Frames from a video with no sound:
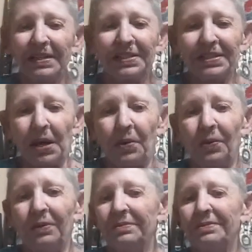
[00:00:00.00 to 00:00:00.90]

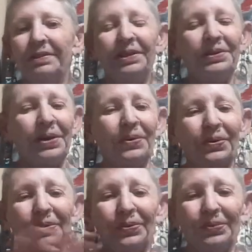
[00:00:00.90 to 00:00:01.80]
So,
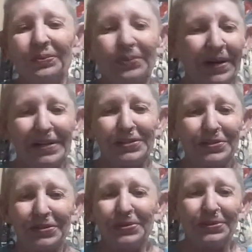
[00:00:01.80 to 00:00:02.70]
what
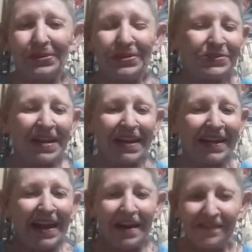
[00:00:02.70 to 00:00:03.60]
do? You
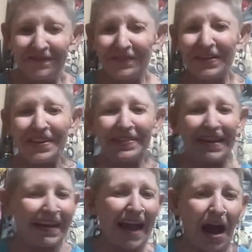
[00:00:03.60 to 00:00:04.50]
take
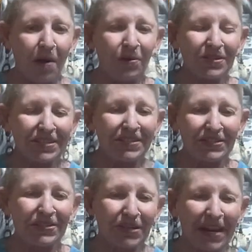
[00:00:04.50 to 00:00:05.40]
everything out
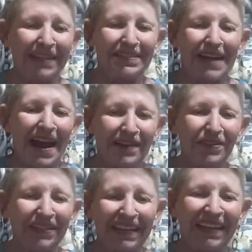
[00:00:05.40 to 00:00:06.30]

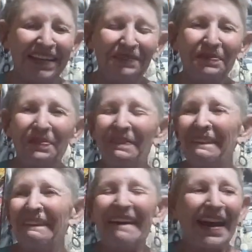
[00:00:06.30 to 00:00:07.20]
entirely
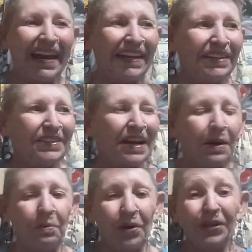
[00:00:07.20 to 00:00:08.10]
and
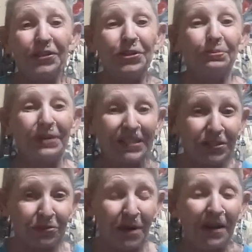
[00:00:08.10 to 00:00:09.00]
work to
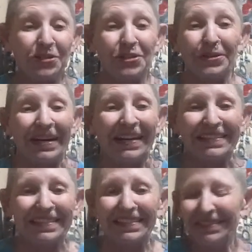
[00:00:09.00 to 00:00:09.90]
restructure
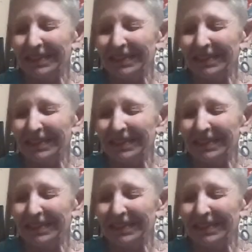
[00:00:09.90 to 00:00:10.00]
it.